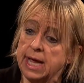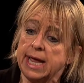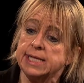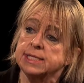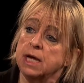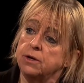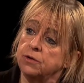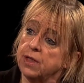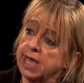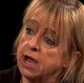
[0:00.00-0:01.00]
It's under
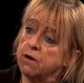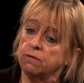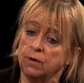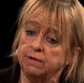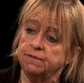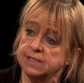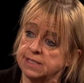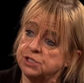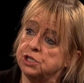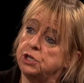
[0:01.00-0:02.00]
the care of one
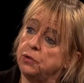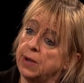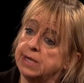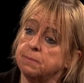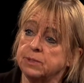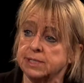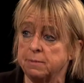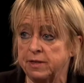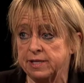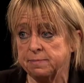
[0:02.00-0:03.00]
physician you end up with some
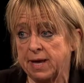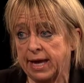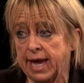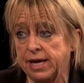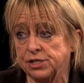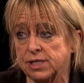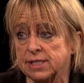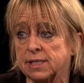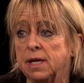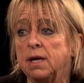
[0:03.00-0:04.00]
of these medications